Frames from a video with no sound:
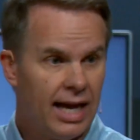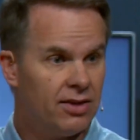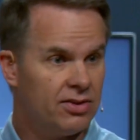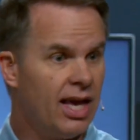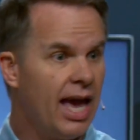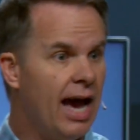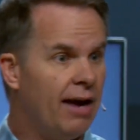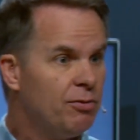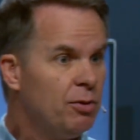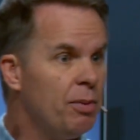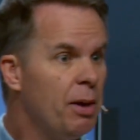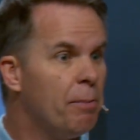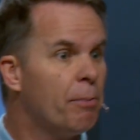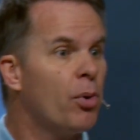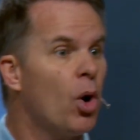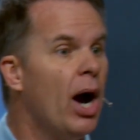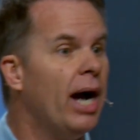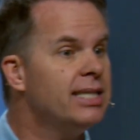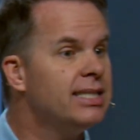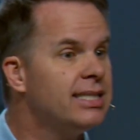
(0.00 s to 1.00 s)
out, they have to be
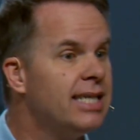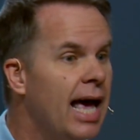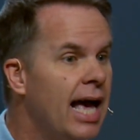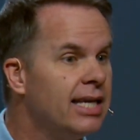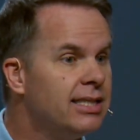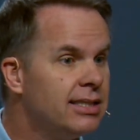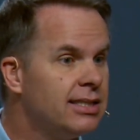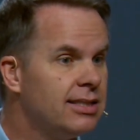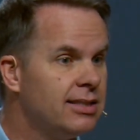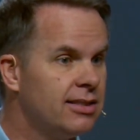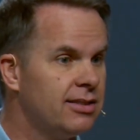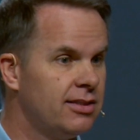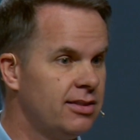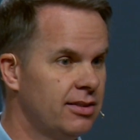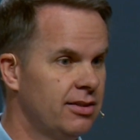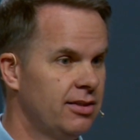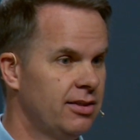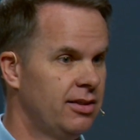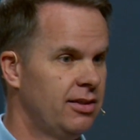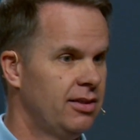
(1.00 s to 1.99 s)
processed
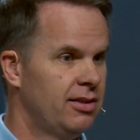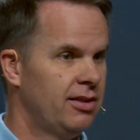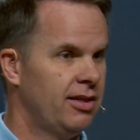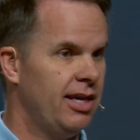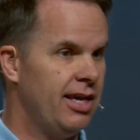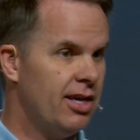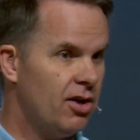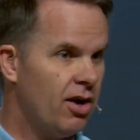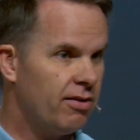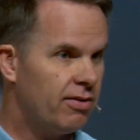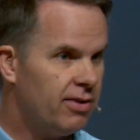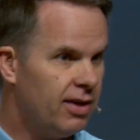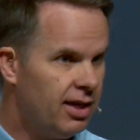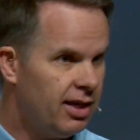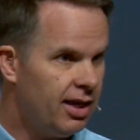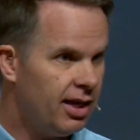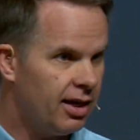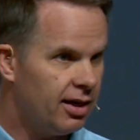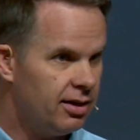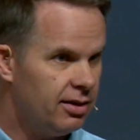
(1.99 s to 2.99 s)
in our
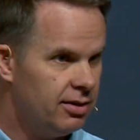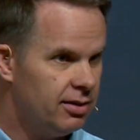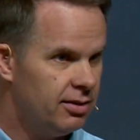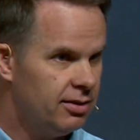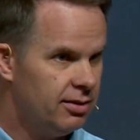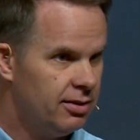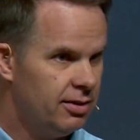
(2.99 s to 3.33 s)
thinking.